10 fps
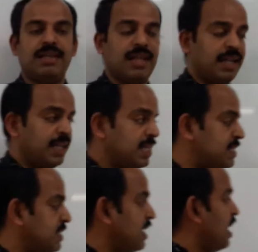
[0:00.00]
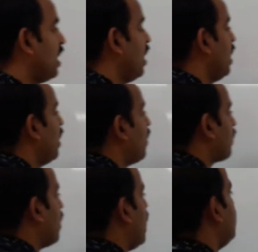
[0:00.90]
That is
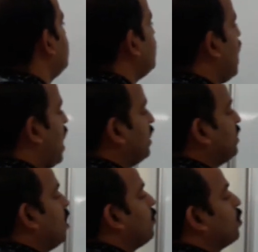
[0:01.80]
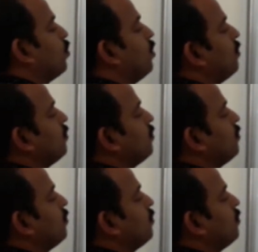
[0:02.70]
right hand thumb rule.